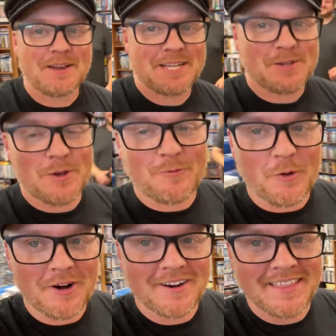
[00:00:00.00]
going to do it
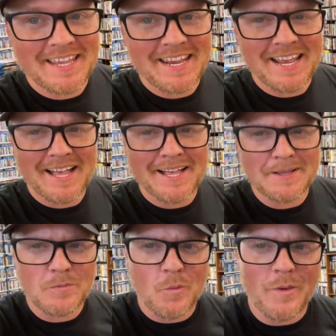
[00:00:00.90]
for
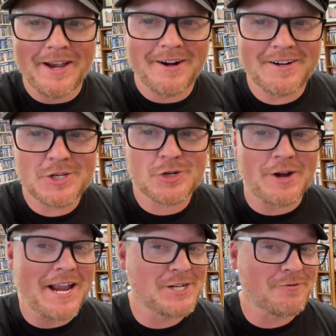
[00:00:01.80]
the weird, strange